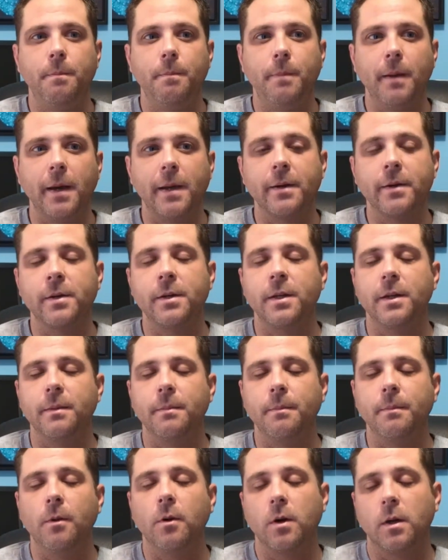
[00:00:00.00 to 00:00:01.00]

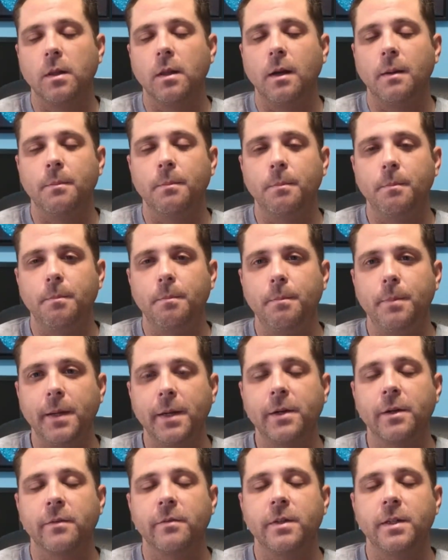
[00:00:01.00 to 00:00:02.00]
better or a lot
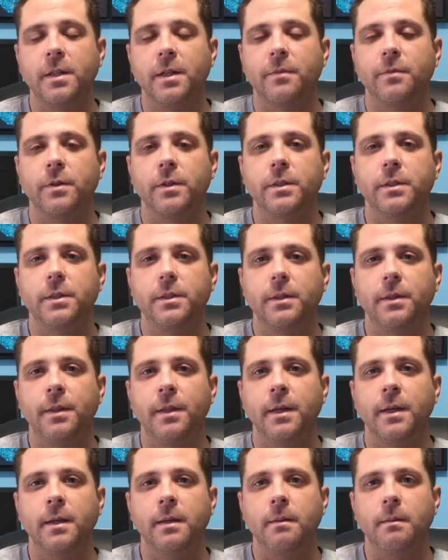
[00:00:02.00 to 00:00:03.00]
bigger of a difference
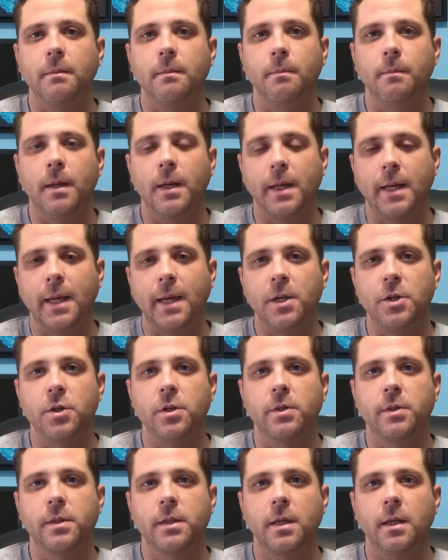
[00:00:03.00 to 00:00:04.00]
than
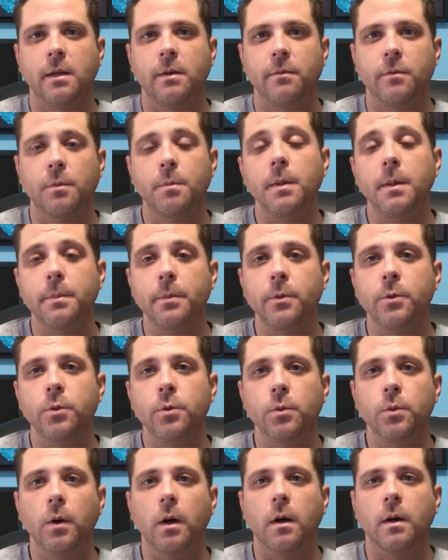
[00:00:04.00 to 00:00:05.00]
medications can for people
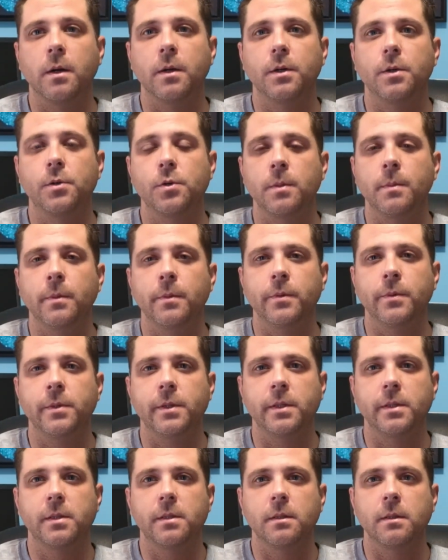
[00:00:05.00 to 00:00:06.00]
who are treatment
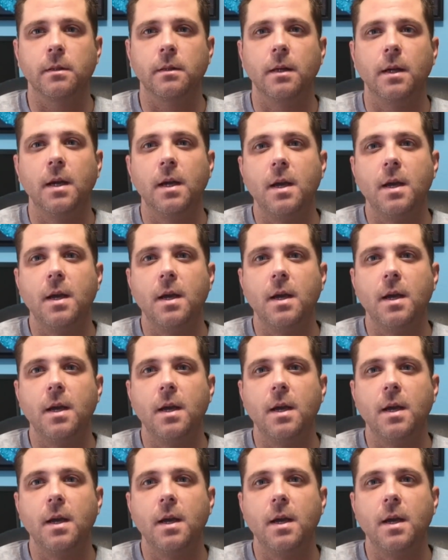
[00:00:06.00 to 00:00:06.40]
resistant.